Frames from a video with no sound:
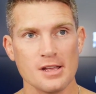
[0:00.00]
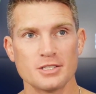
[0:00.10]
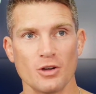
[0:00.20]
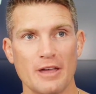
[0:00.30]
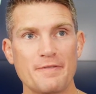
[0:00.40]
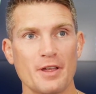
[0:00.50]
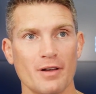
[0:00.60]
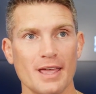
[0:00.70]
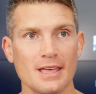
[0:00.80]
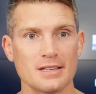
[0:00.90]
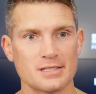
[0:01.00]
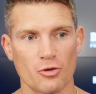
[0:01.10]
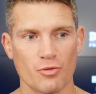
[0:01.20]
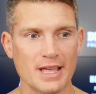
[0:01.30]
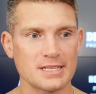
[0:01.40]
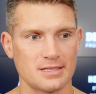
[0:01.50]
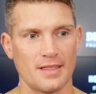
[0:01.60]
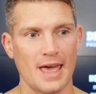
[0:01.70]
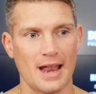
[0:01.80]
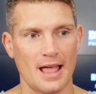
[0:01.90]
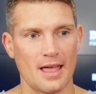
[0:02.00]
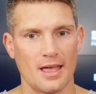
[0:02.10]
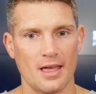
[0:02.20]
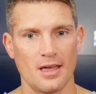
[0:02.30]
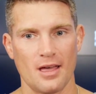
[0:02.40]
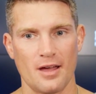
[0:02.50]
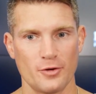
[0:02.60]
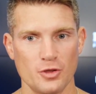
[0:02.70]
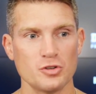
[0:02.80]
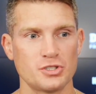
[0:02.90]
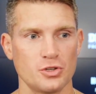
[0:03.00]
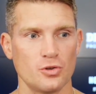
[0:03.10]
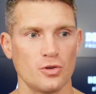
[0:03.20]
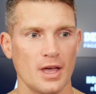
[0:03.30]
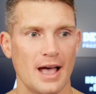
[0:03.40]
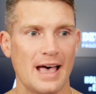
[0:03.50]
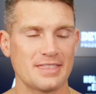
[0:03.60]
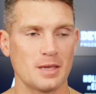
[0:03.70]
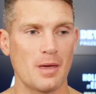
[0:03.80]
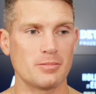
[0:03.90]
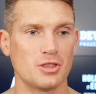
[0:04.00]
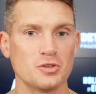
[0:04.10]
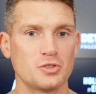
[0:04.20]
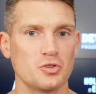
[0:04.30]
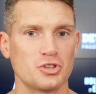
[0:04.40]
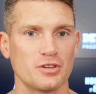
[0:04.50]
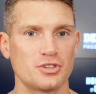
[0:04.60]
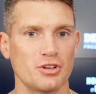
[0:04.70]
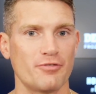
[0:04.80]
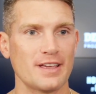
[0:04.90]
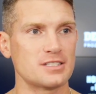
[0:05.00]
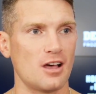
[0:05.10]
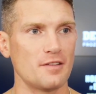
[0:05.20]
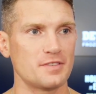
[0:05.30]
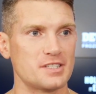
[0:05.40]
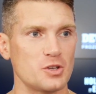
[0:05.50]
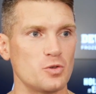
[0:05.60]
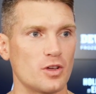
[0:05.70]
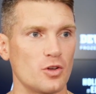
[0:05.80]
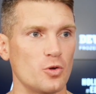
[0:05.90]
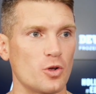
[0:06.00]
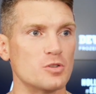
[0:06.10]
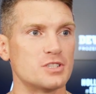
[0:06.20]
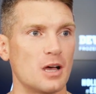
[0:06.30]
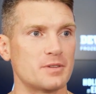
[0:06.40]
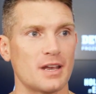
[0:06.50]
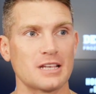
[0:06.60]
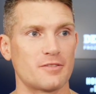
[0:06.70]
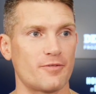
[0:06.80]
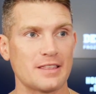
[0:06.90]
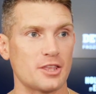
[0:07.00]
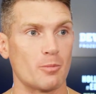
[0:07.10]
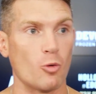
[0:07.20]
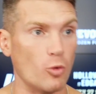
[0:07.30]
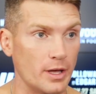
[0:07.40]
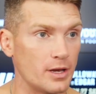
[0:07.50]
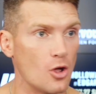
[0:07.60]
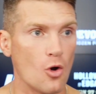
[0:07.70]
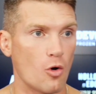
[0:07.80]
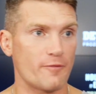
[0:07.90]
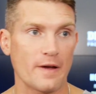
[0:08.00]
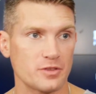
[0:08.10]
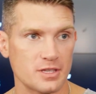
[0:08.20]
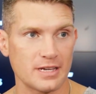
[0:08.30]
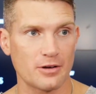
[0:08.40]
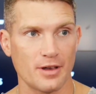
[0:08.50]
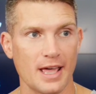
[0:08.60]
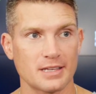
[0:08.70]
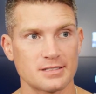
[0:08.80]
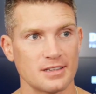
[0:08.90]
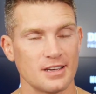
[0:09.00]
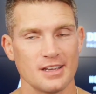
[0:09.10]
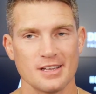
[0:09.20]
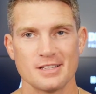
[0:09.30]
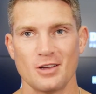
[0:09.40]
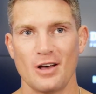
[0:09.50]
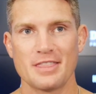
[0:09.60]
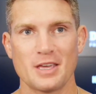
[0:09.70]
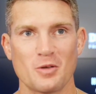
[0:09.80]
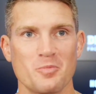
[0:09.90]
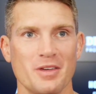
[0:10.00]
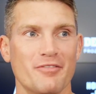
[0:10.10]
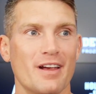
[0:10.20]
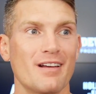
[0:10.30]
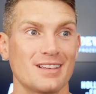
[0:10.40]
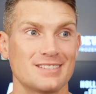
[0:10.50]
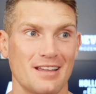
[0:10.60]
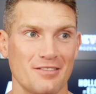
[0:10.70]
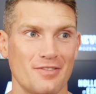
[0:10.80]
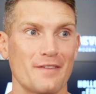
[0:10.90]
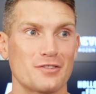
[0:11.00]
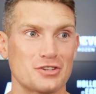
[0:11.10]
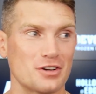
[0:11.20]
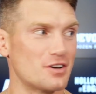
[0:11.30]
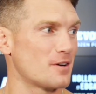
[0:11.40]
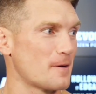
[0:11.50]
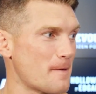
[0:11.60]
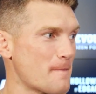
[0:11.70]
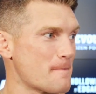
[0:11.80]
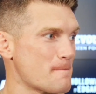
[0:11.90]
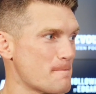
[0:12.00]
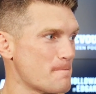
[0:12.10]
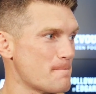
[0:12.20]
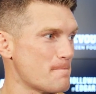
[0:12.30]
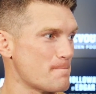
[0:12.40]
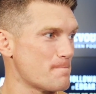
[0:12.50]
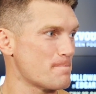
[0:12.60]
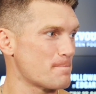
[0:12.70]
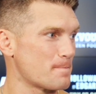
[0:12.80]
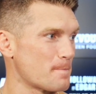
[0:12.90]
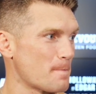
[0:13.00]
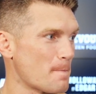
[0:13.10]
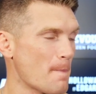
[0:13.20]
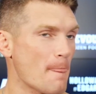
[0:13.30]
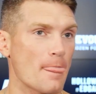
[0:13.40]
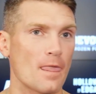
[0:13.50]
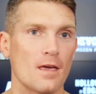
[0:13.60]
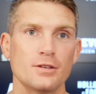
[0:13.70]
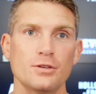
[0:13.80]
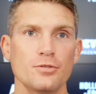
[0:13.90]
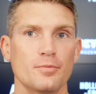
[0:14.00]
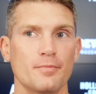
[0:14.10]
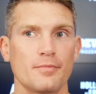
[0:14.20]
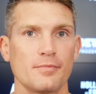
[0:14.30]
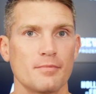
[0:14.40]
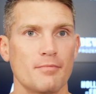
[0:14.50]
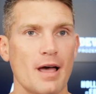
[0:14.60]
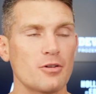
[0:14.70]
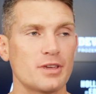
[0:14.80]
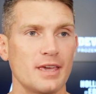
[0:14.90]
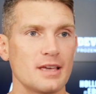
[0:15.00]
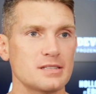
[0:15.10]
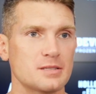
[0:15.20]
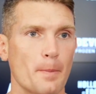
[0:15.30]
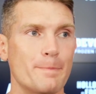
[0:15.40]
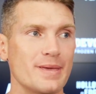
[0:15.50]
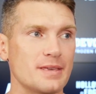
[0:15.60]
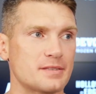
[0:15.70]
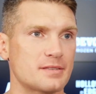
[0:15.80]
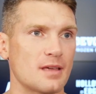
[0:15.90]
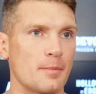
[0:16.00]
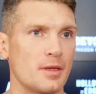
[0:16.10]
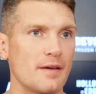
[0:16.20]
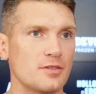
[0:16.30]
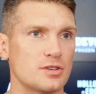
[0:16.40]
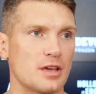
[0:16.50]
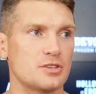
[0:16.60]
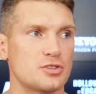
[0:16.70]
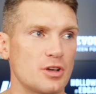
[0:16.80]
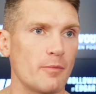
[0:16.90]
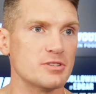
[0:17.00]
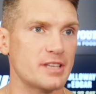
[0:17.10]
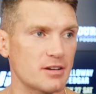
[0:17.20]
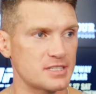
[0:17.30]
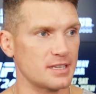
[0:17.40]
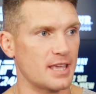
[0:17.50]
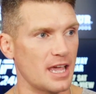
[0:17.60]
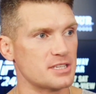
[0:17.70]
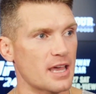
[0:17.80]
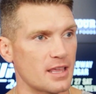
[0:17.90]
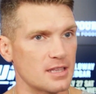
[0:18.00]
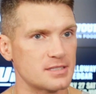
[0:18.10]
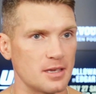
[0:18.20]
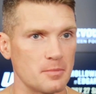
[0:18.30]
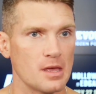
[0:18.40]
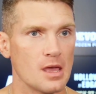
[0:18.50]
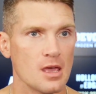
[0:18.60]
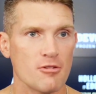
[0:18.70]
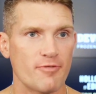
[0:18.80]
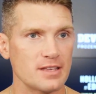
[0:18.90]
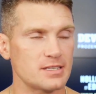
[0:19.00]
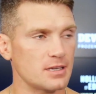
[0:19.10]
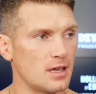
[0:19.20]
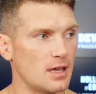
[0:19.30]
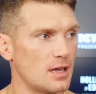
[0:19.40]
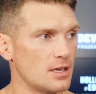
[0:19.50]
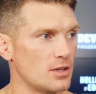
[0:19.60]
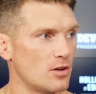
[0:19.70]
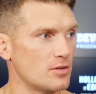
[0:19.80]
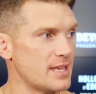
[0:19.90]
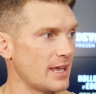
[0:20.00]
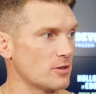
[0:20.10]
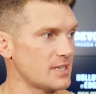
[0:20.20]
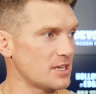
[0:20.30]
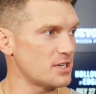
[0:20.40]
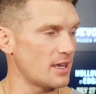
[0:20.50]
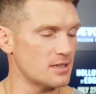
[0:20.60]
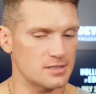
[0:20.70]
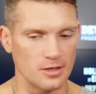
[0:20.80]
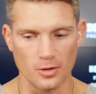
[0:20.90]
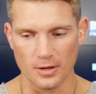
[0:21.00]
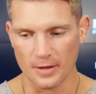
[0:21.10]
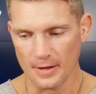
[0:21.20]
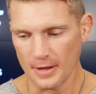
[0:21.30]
So if there is a race to that, uh, for those two. I think maybe those two should should face off to see who, who goes up tonight to fight the number one or fight for the title next. So I think it would be a very exciting fight Where for sure. Where do you sure. think your buddy Michael Chiesa stands in the uh, Dude, right Michael Chiesa is a beast. I mean, I as you saw, I was there sitting cage side against him facing, uh, you know, Diego Sanchez. So